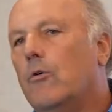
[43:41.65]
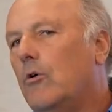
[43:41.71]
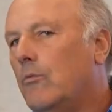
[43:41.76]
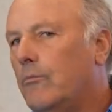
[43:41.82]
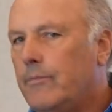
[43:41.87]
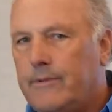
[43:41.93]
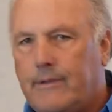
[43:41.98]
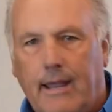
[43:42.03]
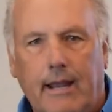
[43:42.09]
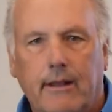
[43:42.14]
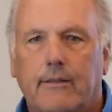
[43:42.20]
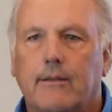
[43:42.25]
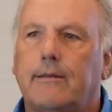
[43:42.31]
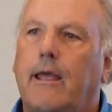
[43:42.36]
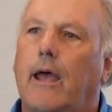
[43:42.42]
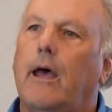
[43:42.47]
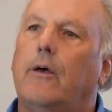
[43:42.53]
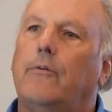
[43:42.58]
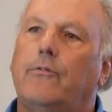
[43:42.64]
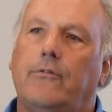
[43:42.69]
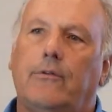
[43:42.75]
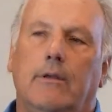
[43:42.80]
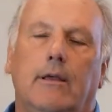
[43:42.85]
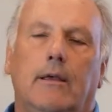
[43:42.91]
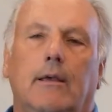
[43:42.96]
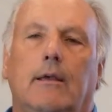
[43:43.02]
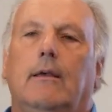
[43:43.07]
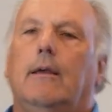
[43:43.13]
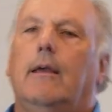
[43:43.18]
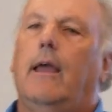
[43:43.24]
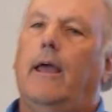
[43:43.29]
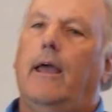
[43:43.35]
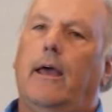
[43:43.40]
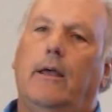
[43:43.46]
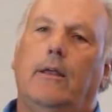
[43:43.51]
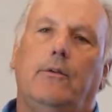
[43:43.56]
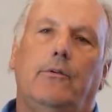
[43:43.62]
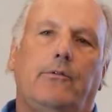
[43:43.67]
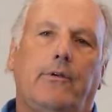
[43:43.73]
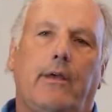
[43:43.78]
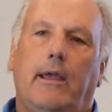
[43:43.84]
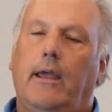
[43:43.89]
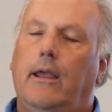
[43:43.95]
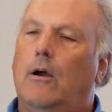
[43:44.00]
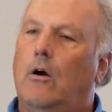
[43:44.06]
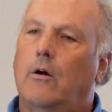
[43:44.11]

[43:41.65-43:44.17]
room, take the test, and say,